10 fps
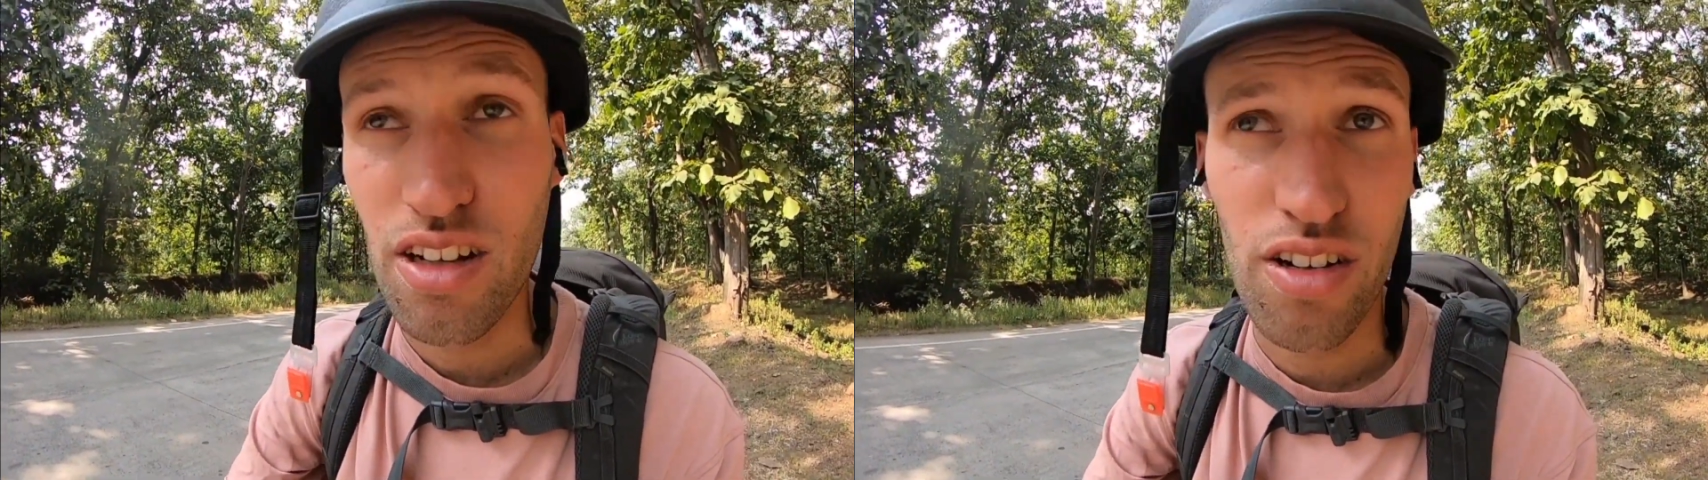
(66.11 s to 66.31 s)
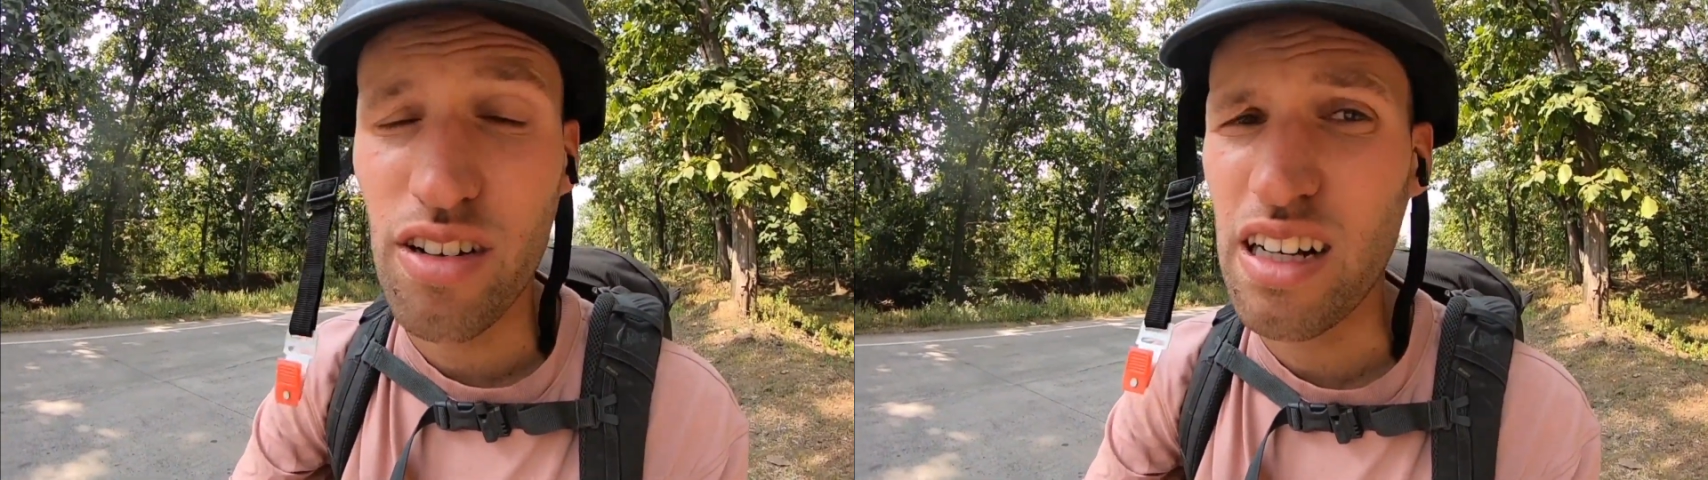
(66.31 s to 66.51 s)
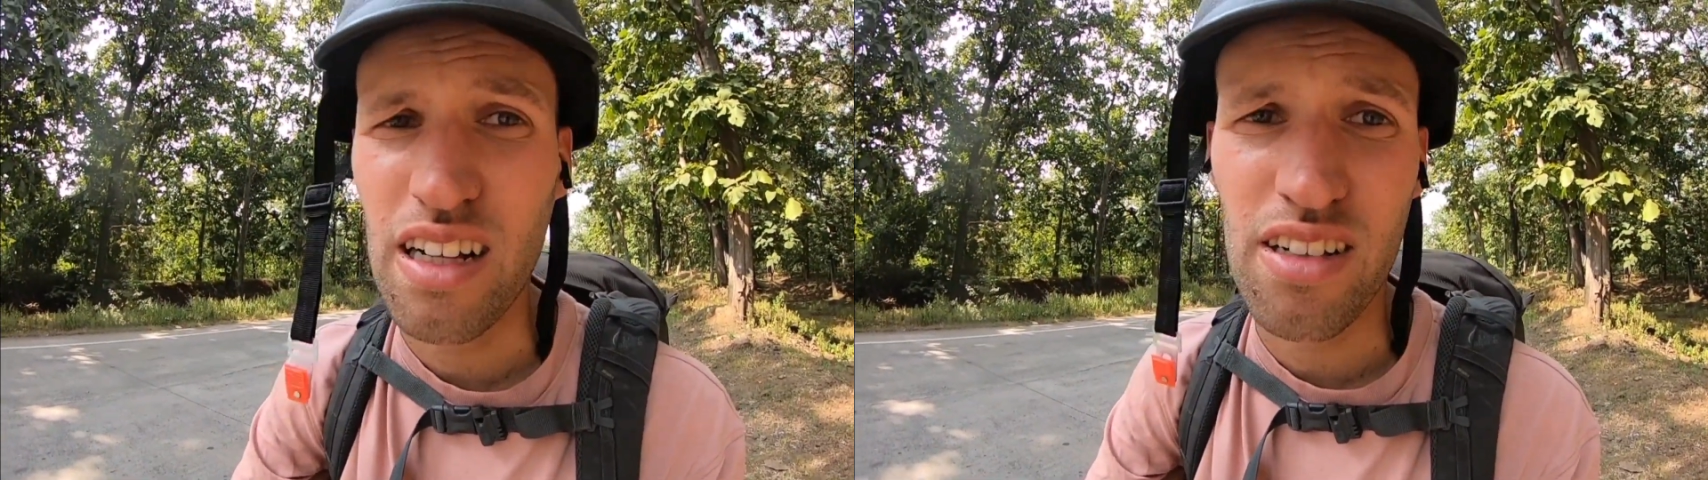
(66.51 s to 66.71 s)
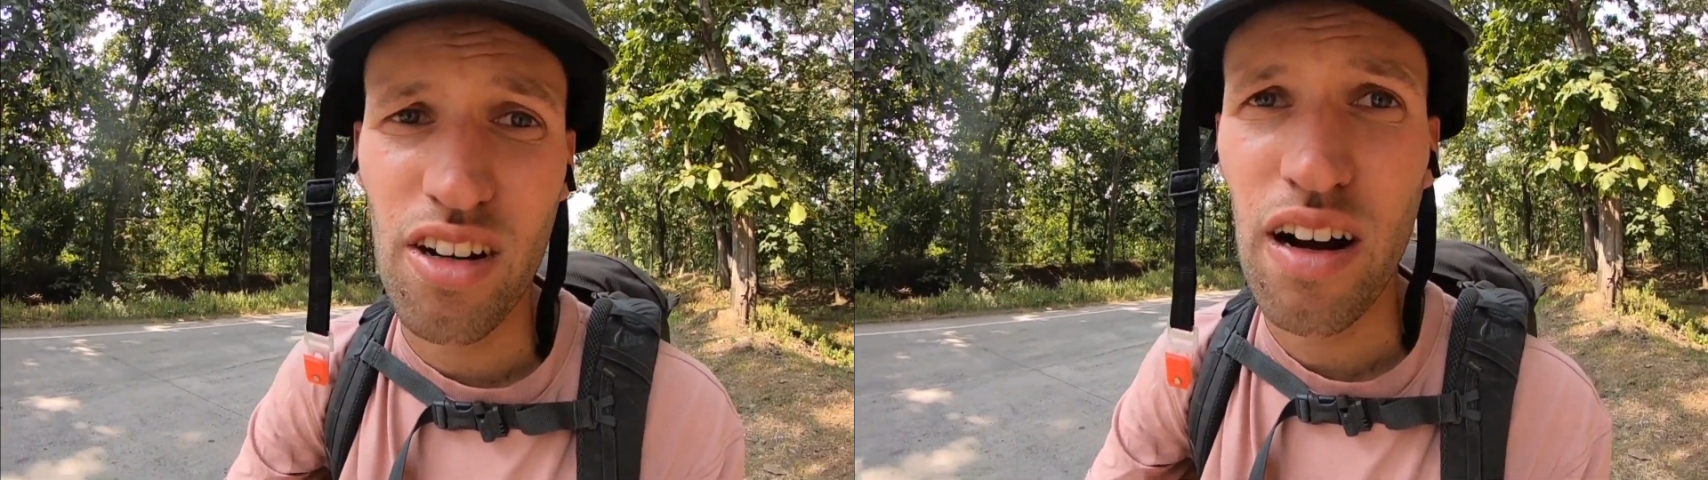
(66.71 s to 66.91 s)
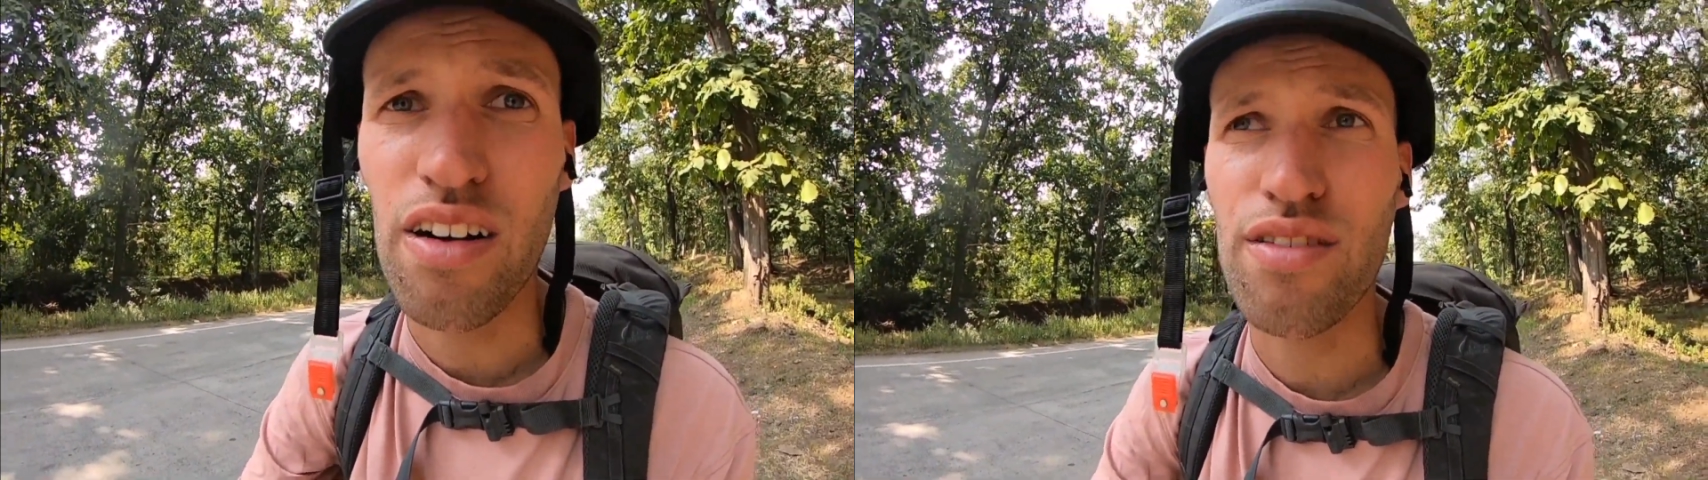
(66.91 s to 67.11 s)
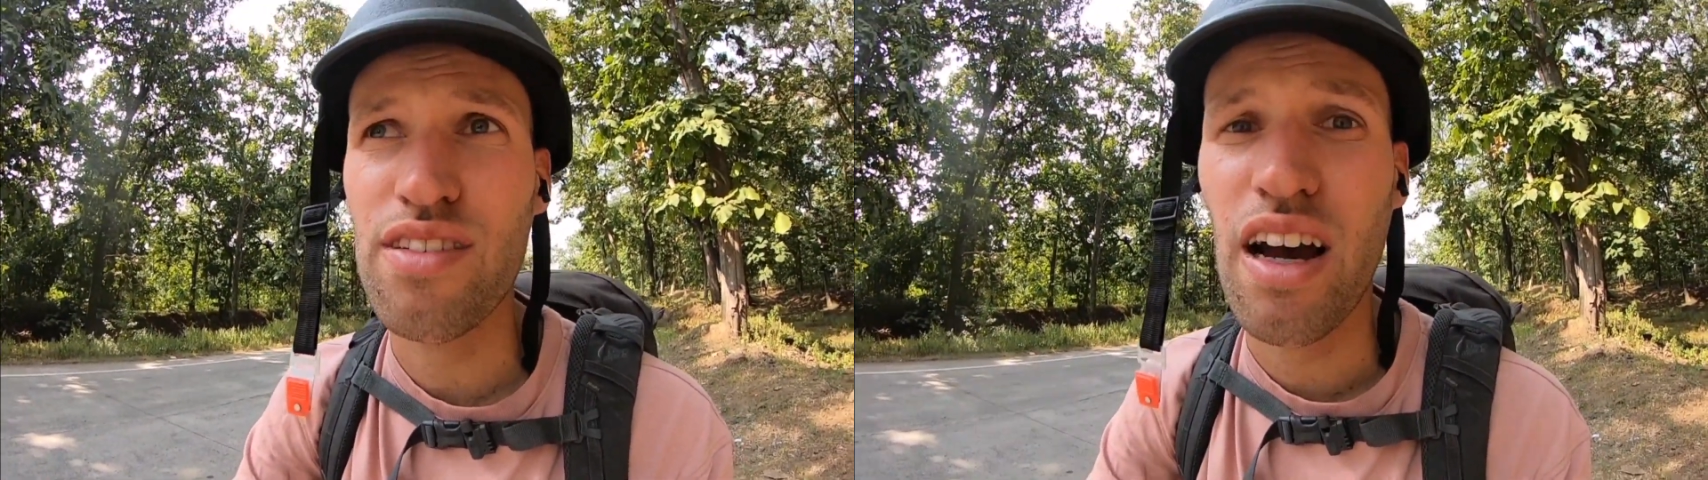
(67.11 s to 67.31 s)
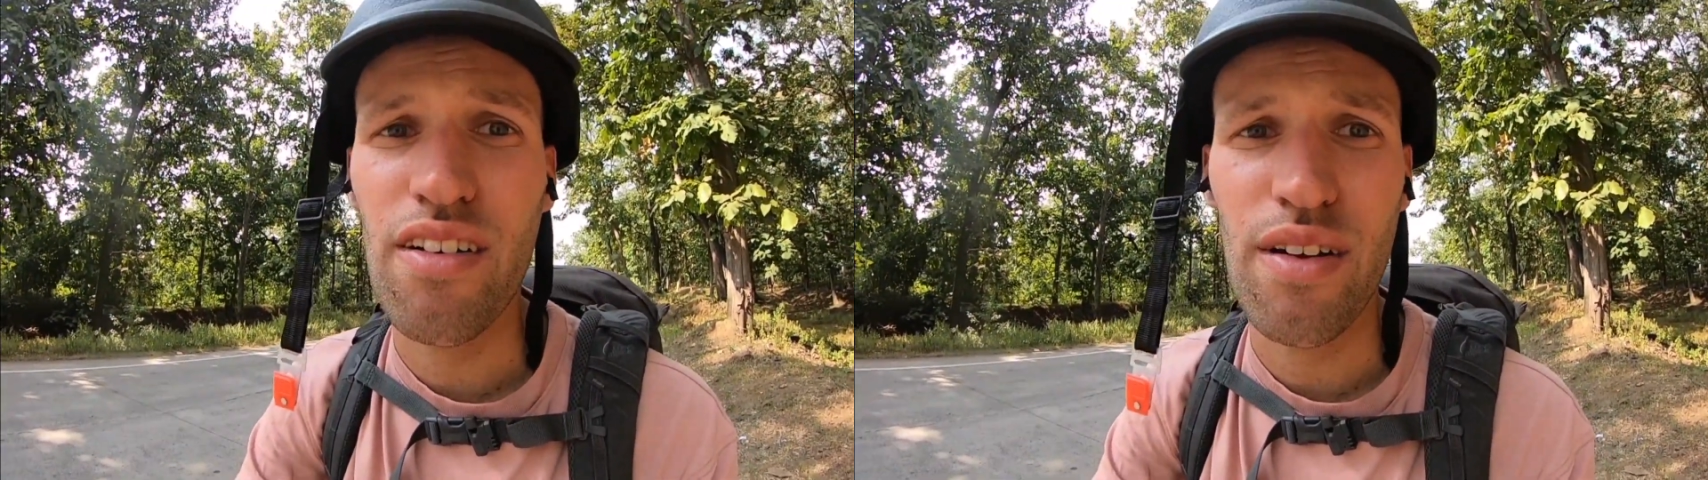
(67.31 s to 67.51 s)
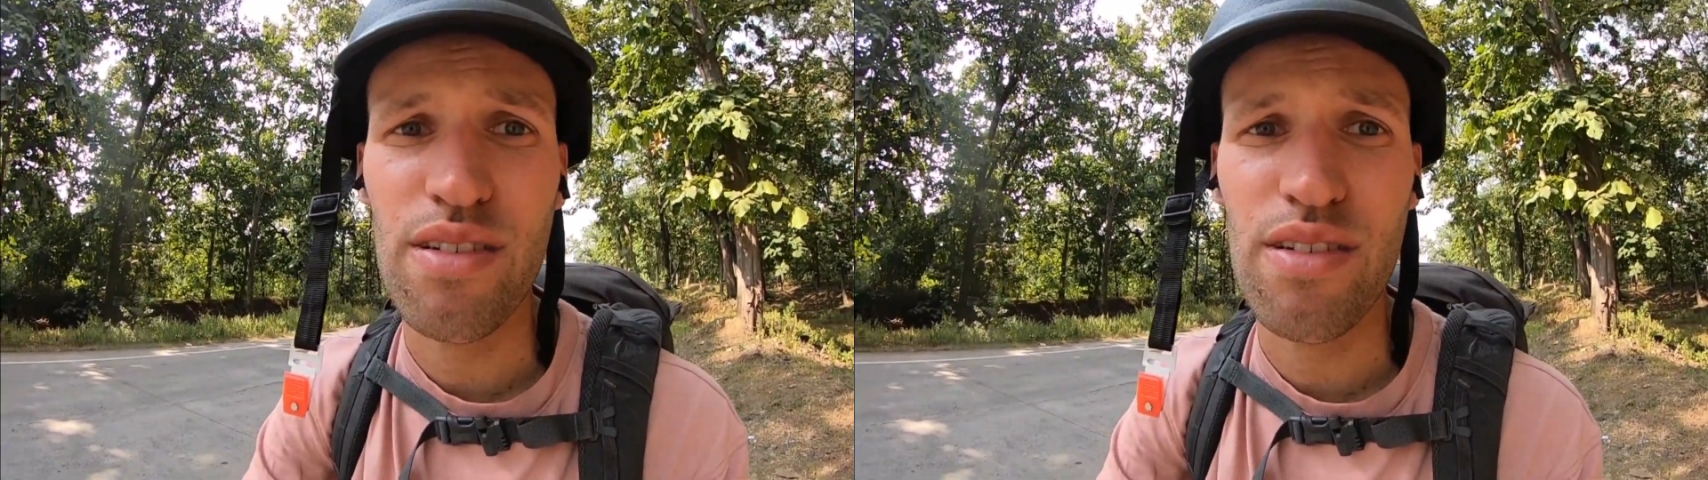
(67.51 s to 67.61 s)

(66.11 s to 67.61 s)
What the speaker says: no, you cannot go out of town.